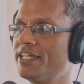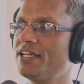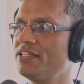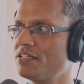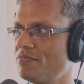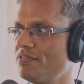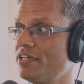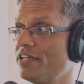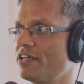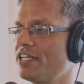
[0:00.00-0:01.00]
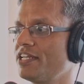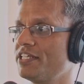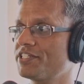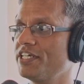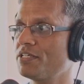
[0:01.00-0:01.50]
in the retail in the in retail
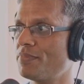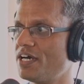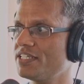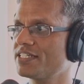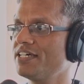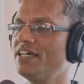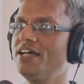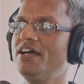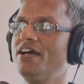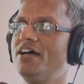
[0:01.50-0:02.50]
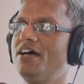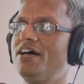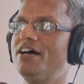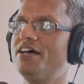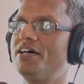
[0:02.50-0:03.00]
industry in the past,
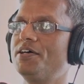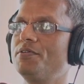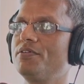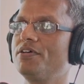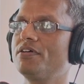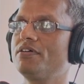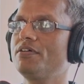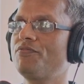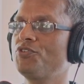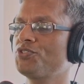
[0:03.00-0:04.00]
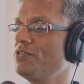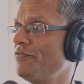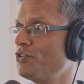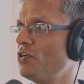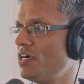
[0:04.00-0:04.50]
uh, If you,
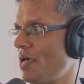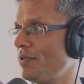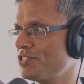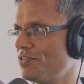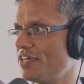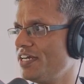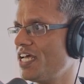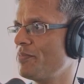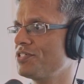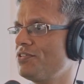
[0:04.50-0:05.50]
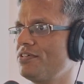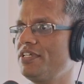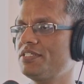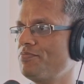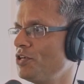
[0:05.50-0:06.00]
if you know Amazon, right? Amazon
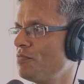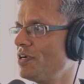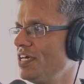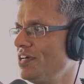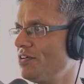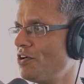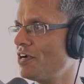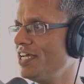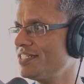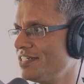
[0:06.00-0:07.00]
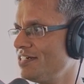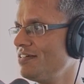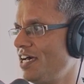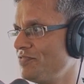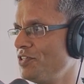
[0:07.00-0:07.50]
is pure play online
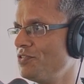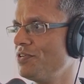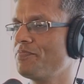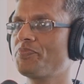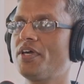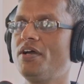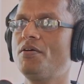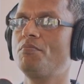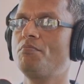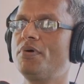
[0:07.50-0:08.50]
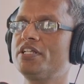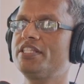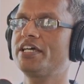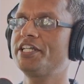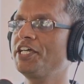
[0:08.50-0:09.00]
seller, as we know, but
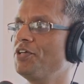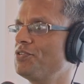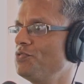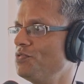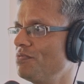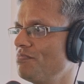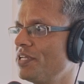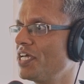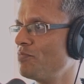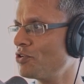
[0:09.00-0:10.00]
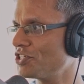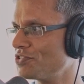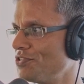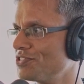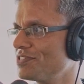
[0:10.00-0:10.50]
they're getting into brick and mortar
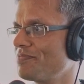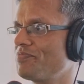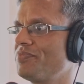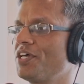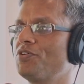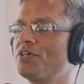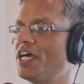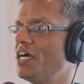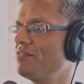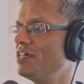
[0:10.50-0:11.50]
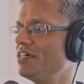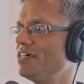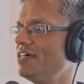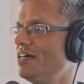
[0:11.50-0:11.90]
stores. They're going to have a,